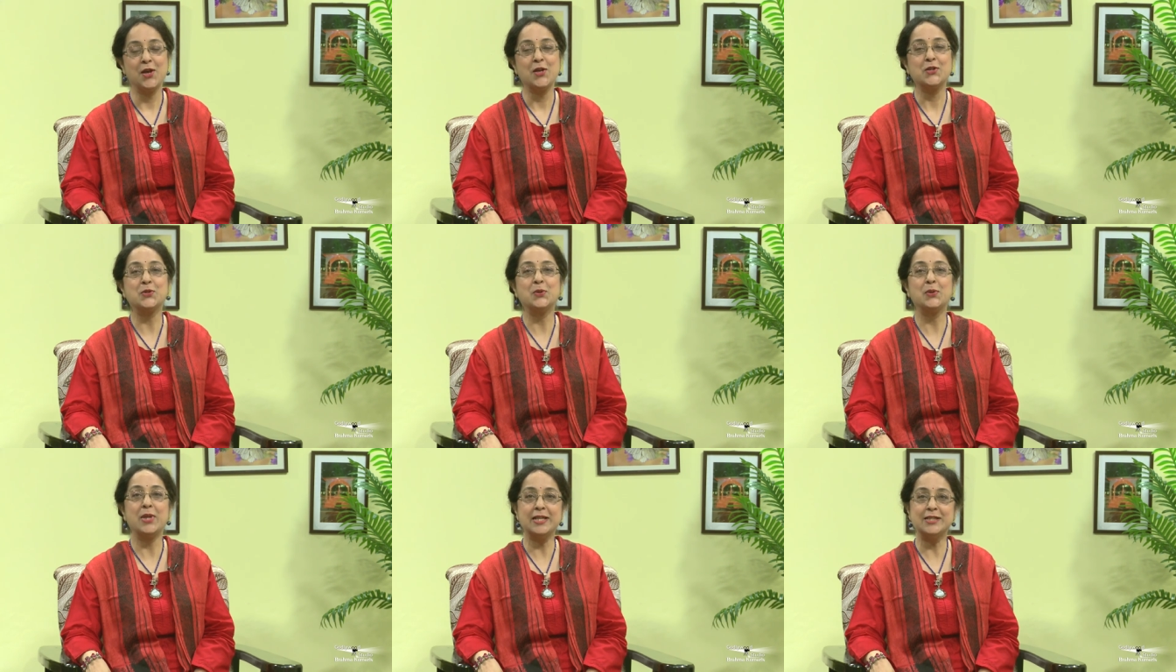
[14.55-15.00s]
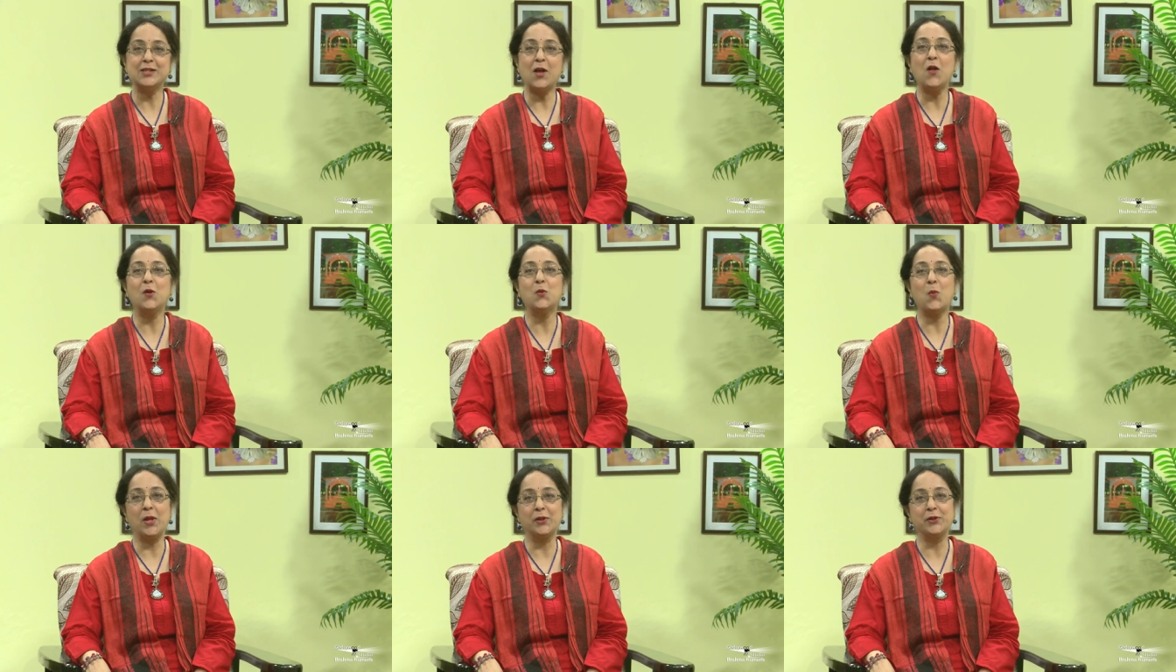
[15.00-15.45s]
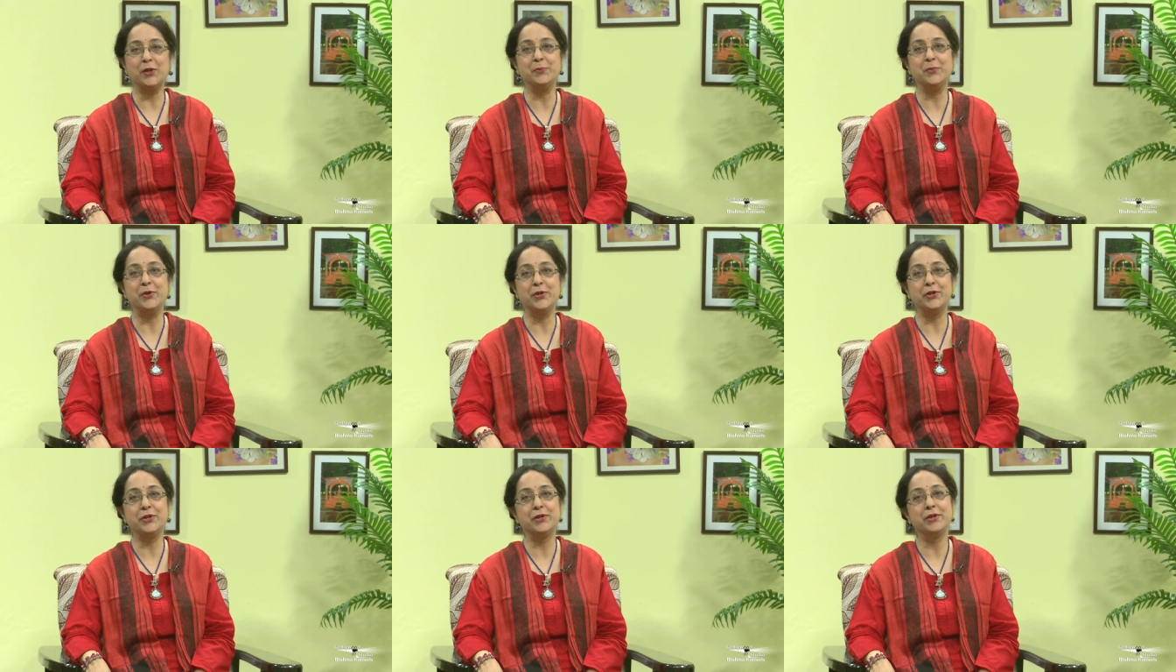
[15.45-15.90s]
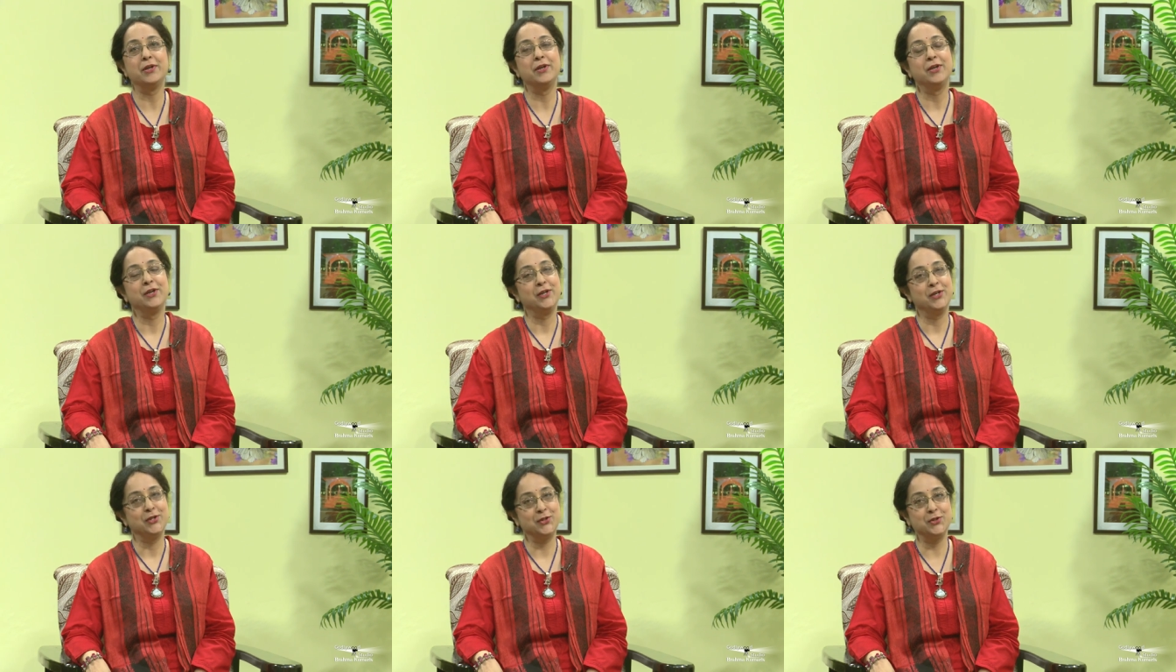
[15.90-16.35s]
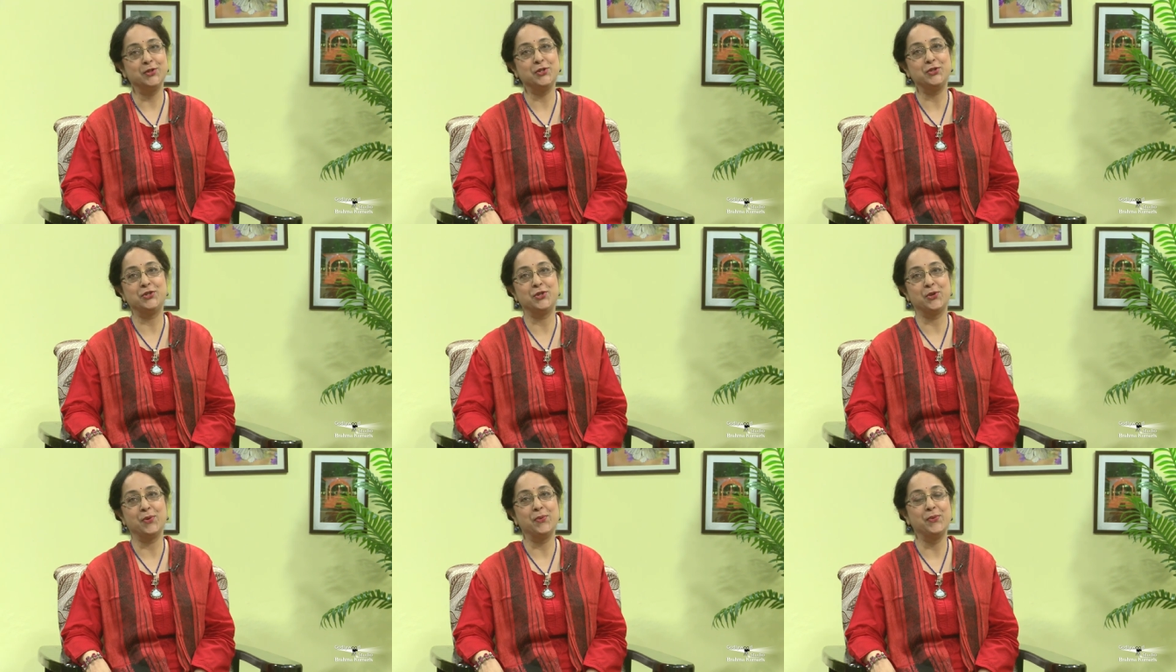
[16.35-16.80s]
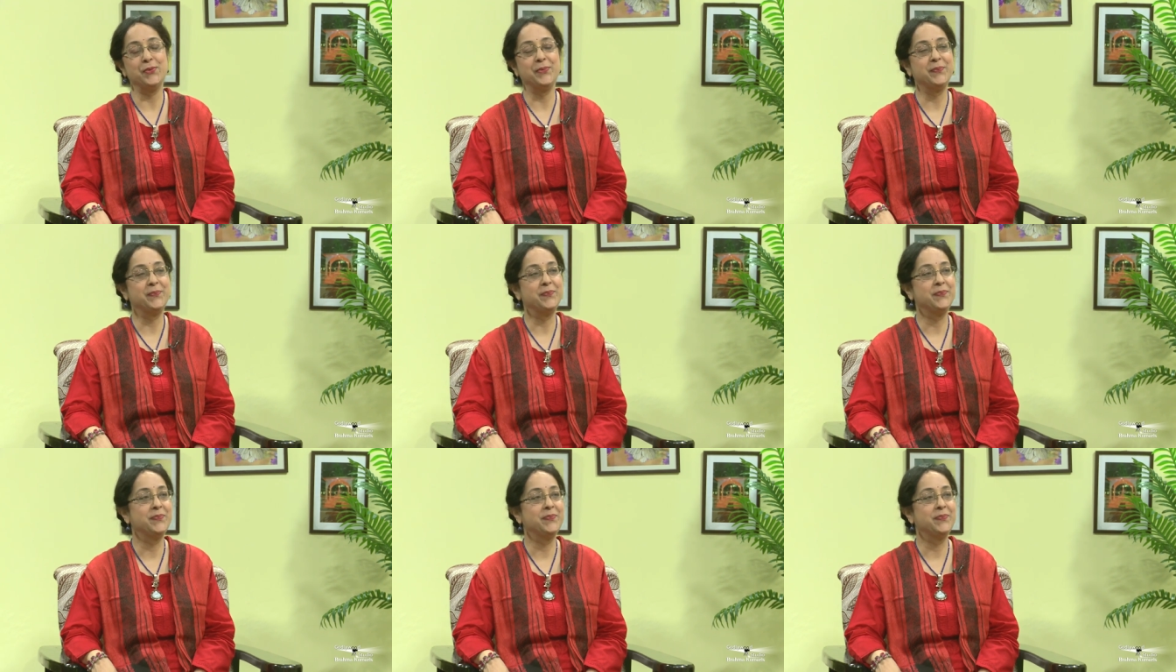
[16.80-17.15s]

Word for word: So let's all welcome her to the show.